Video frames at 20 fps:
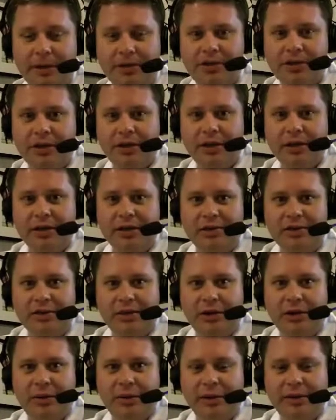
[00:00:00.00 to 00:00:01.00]
pitch.
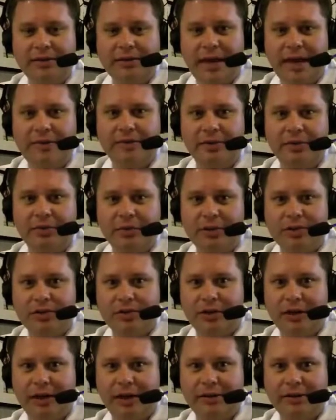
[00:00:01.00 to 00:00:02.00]
So David was
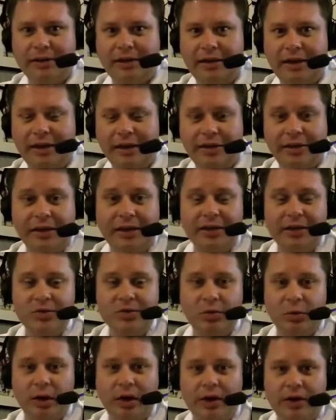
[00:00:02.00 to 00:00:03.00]
selected, and I think
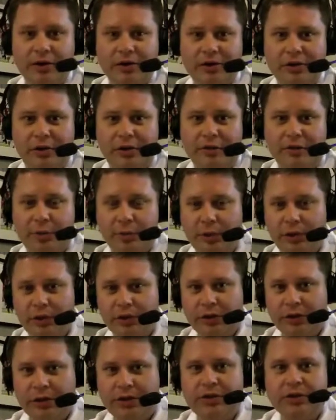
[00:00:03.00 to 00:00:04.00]
he's well-deserving. When
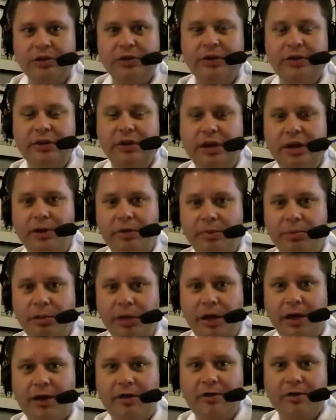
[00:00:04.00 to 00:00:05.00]
you listen to the other
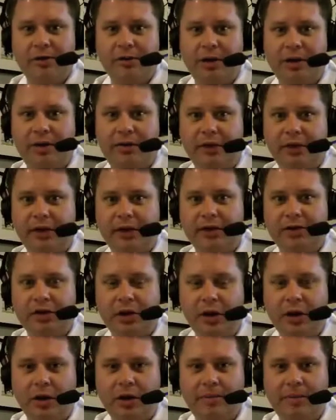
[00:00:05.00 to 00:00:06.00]
players around the league
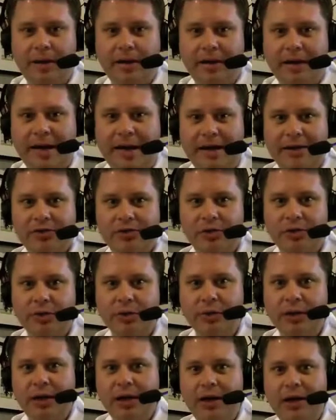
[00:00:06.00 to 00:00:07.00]
talk about guys
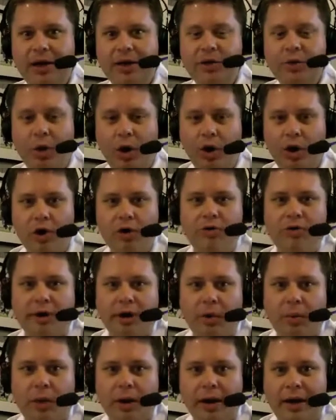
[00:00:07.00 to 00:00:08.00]
who earned
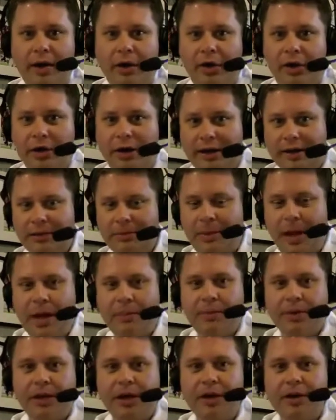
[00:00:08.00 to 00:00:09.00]
their way on, not the
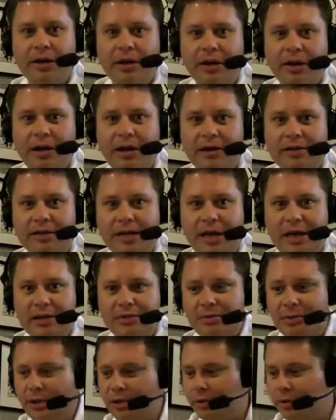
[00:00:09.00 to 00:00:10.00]
popularity
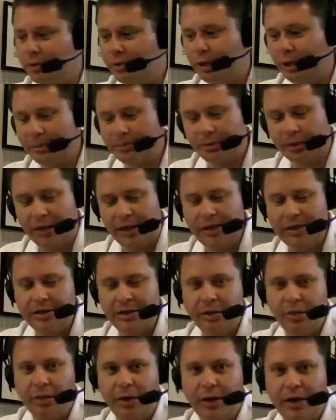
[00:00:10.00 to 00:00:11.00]
contest, but who had really
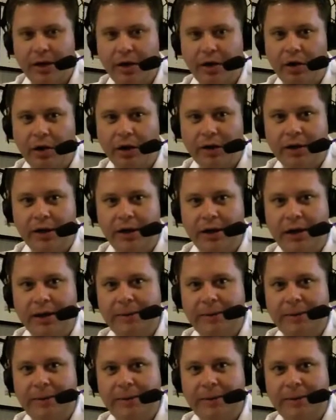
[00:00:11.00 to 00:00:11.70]
played their way on,